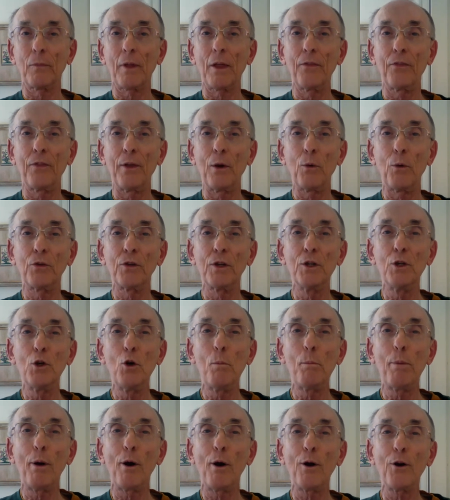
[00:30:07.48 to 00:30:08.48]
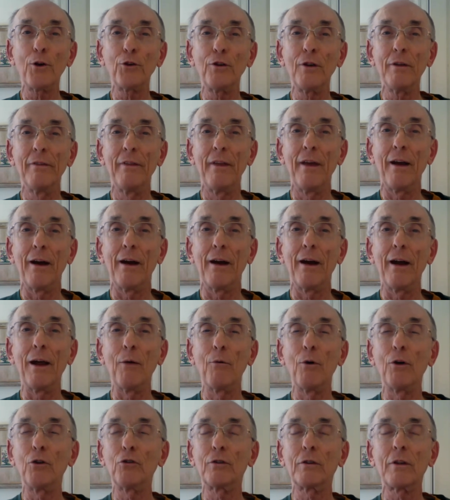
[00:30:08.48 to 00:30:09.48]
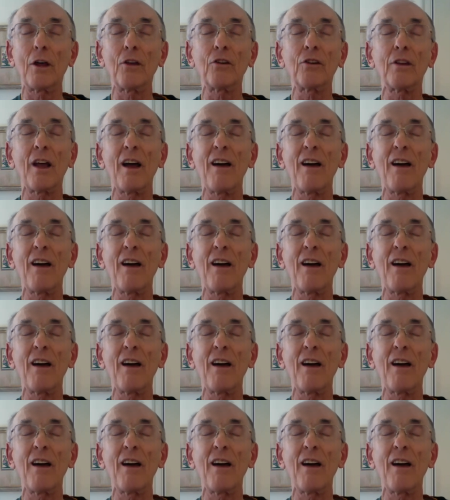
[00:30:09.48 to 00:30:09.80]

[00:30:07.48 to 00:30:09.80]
there was a new person there. It was just,